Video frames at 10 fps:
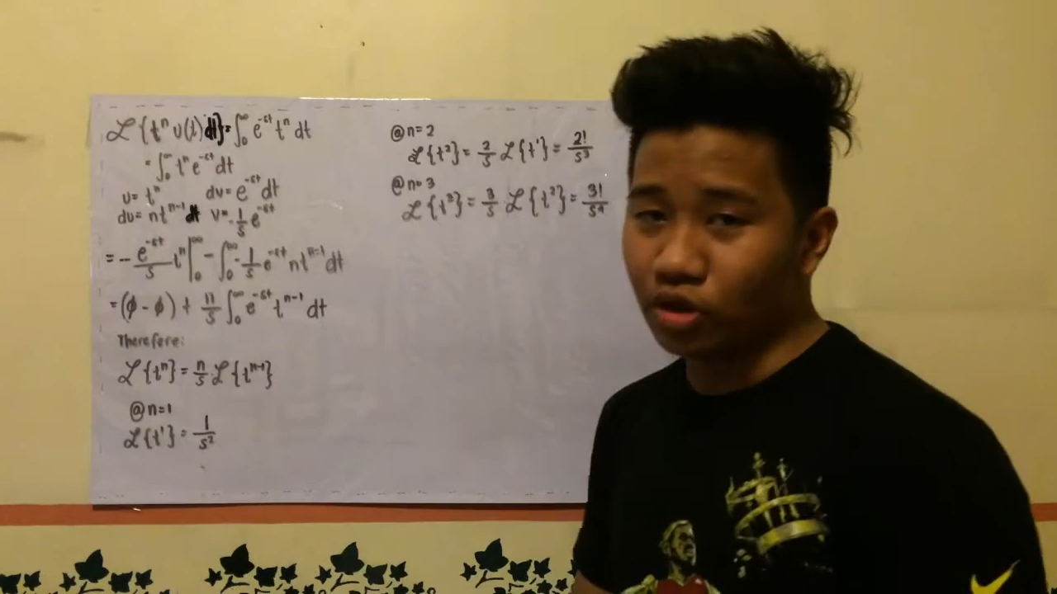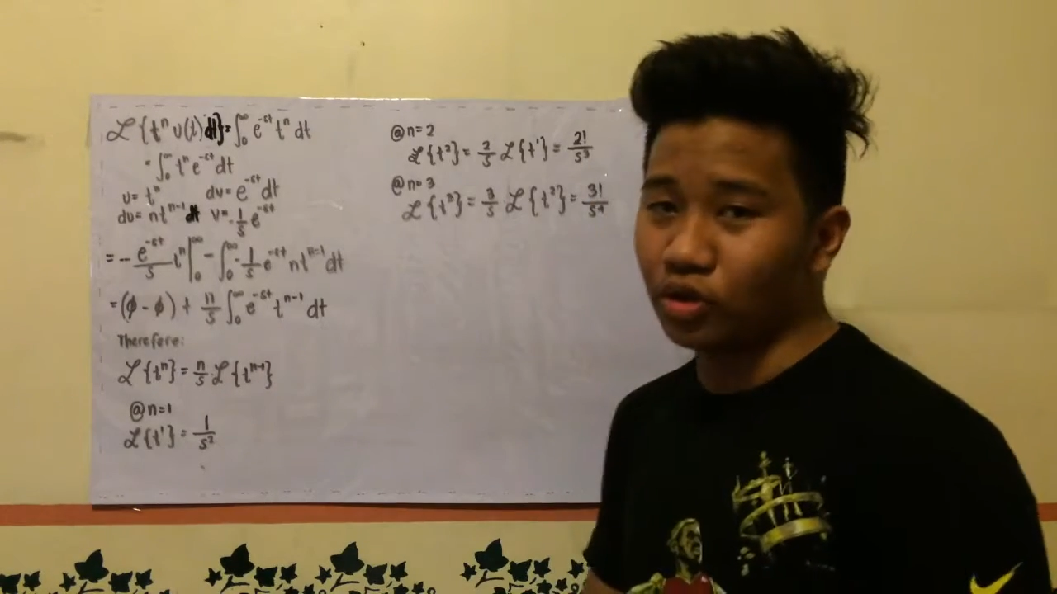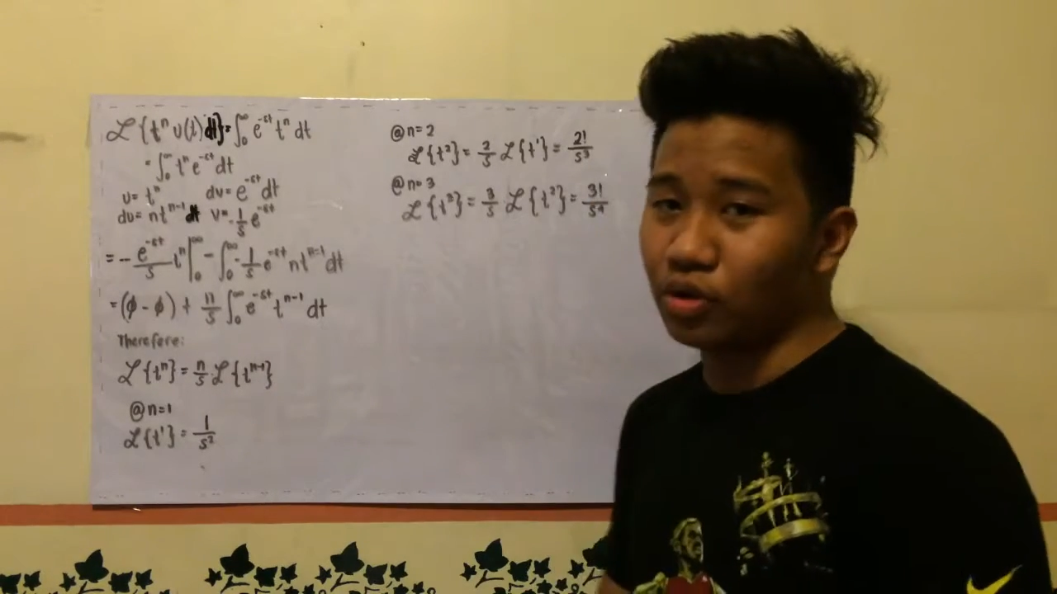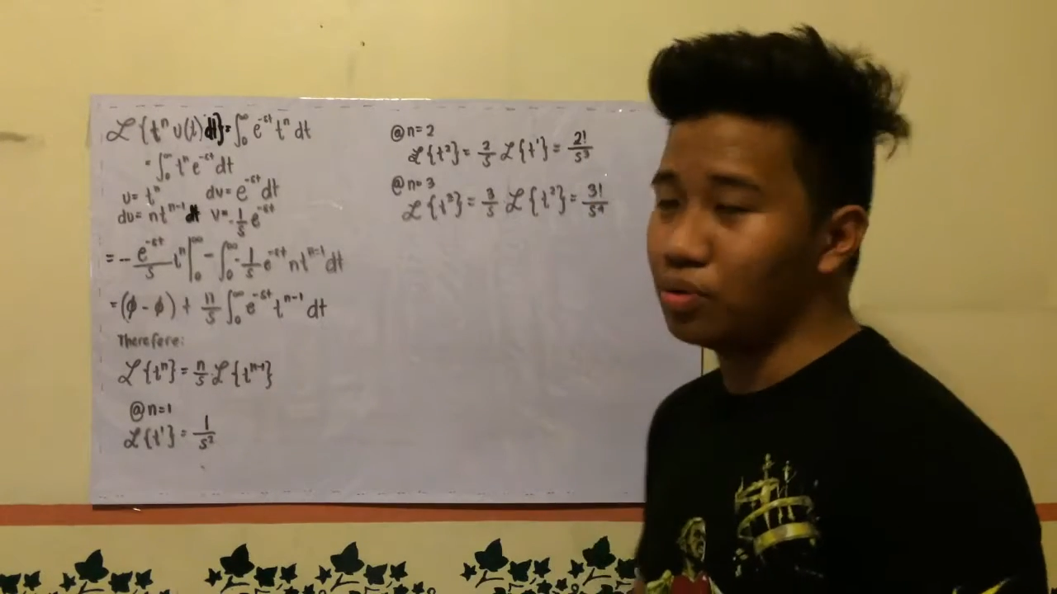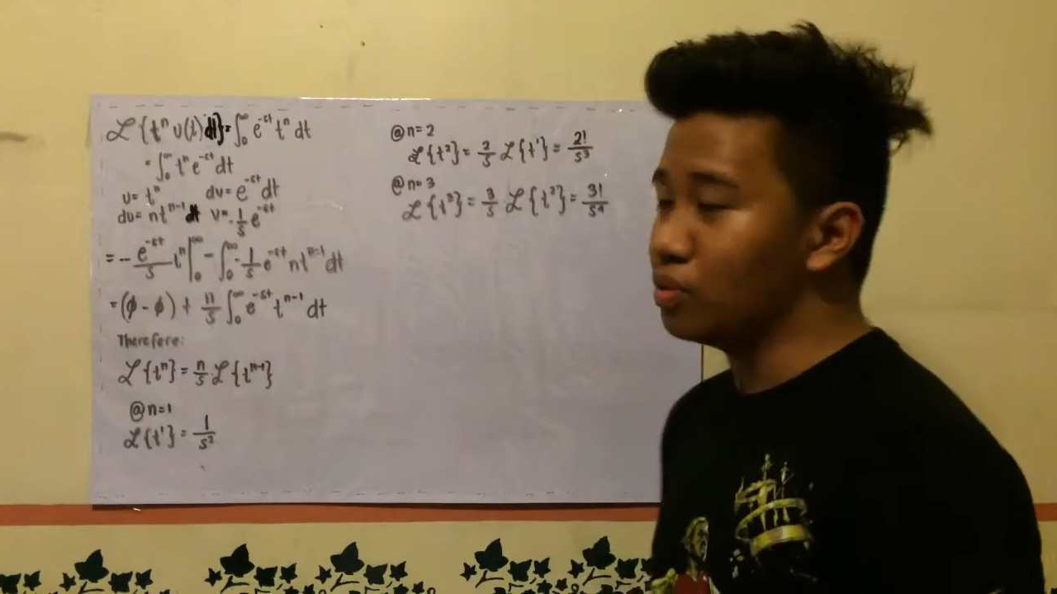
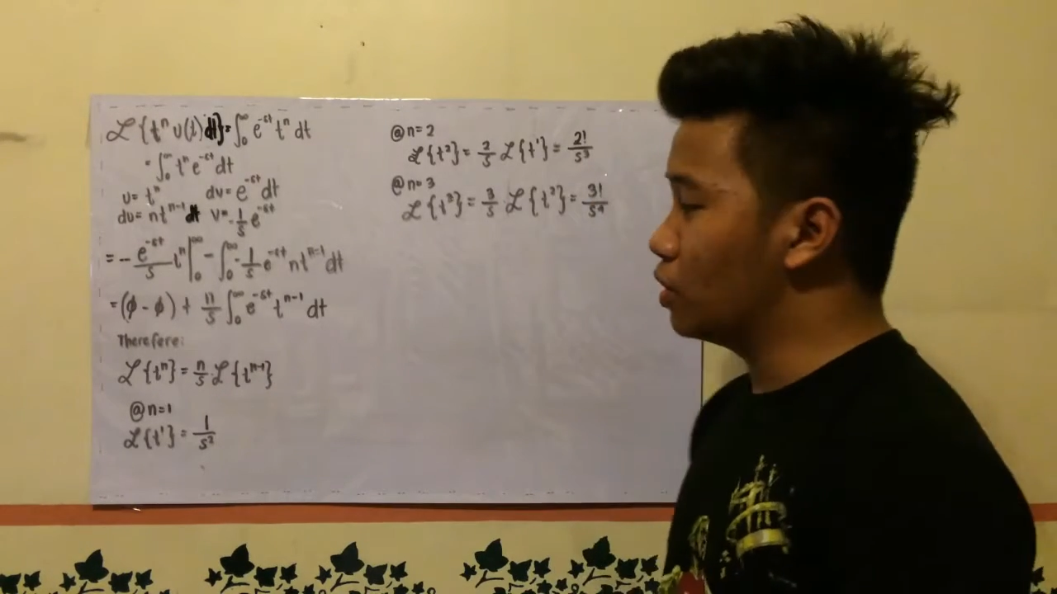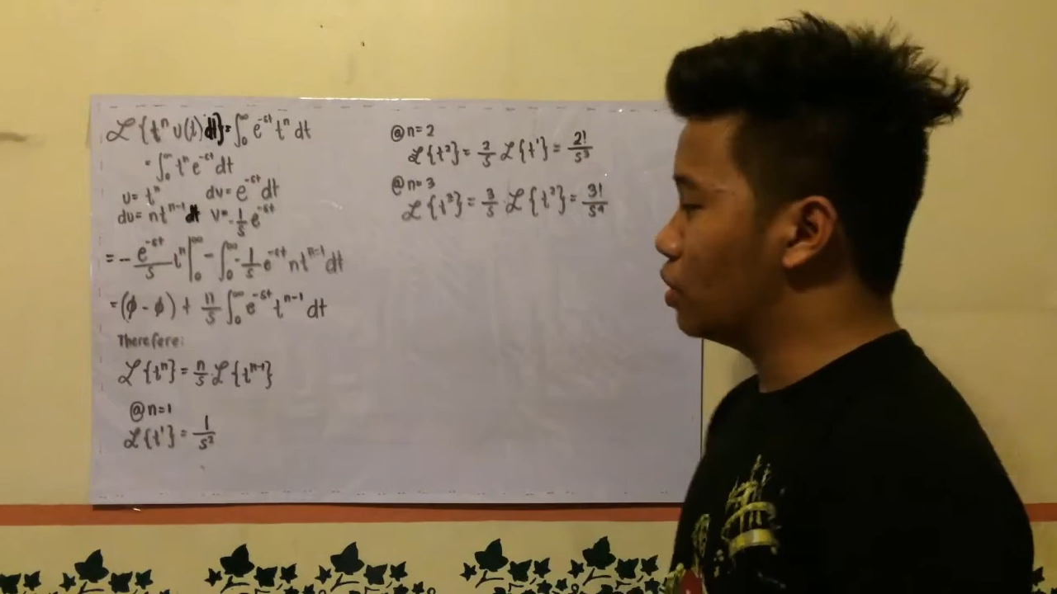So